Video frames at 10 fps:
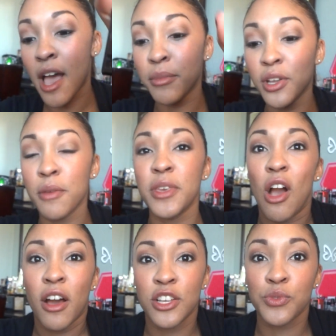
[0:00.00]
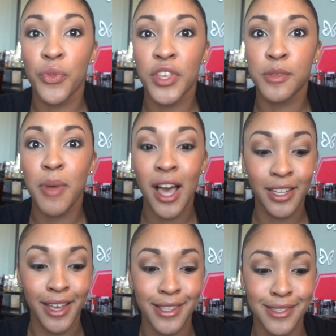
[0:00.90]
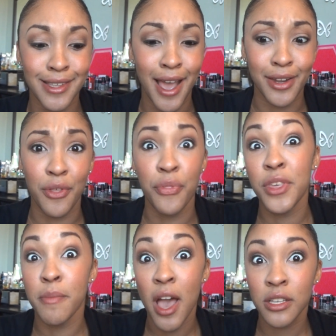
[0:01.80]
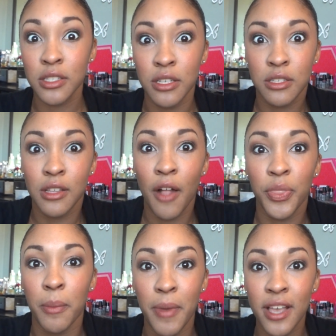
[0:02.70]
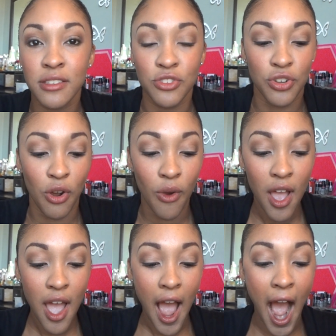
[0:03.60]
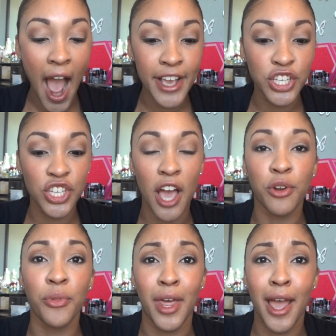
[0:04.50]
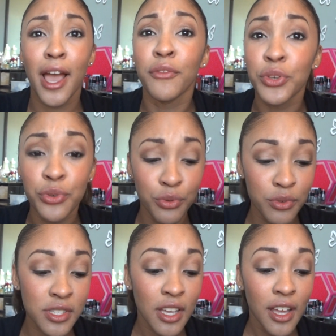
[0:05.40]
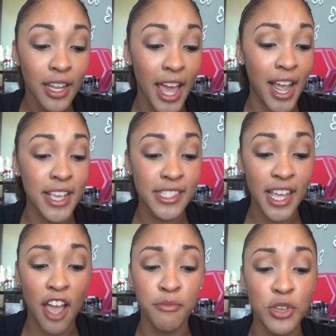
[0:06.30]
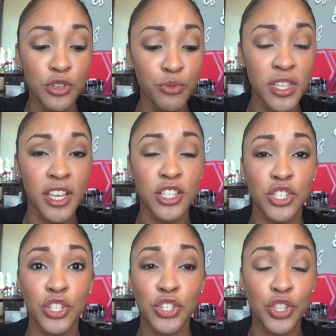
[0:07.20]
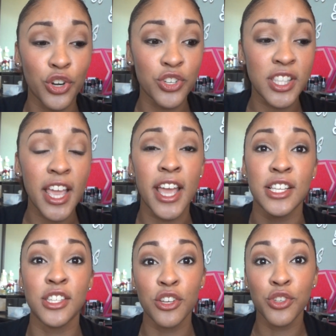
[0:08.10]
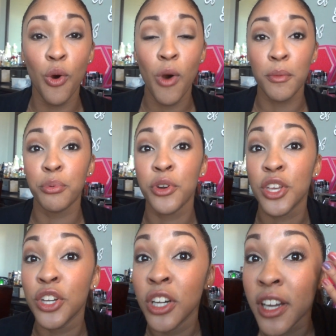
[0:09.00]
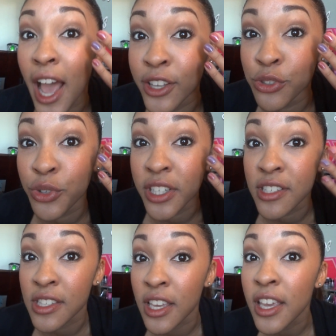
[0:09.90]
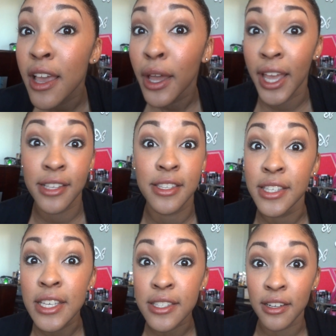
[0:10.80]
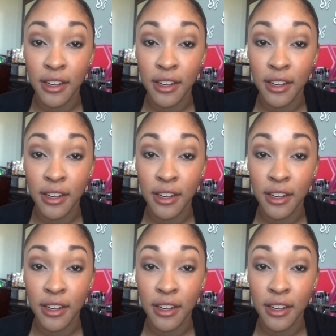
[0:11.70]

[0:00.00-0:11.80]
am going to be honest with this palette. It's not the best. It's not the best, eyeshadow that I have used. Like I said, I've been using it since Thursday. It does go on pretty good. As you can see, it's decent